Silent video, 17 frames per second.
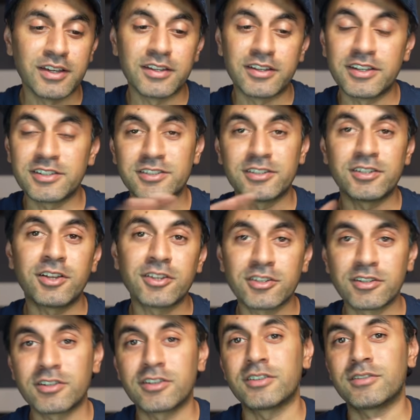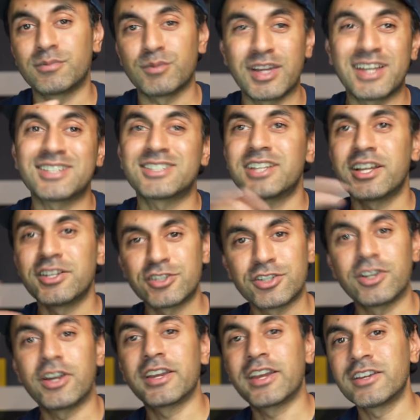It's another
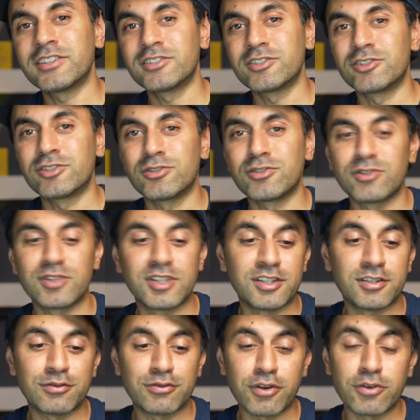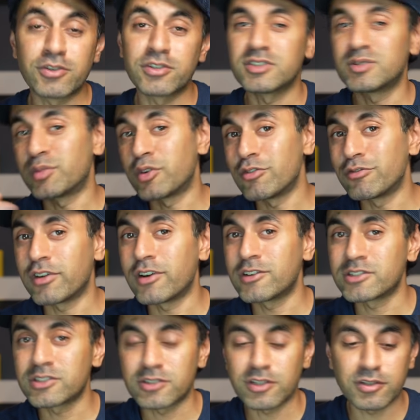extension, I guess, to the focus
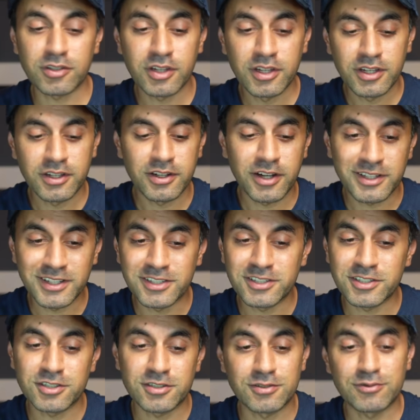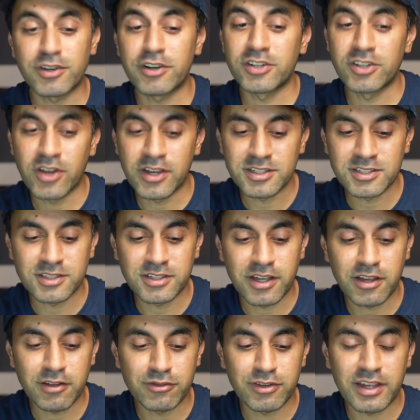profiles, so I think this is very nice to
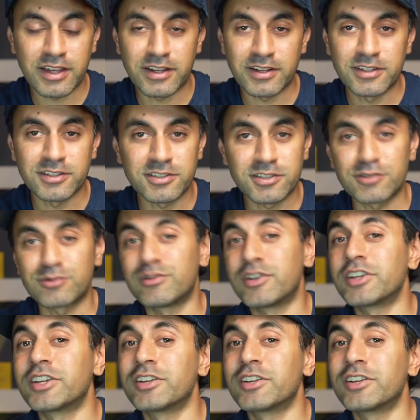have, and it's just very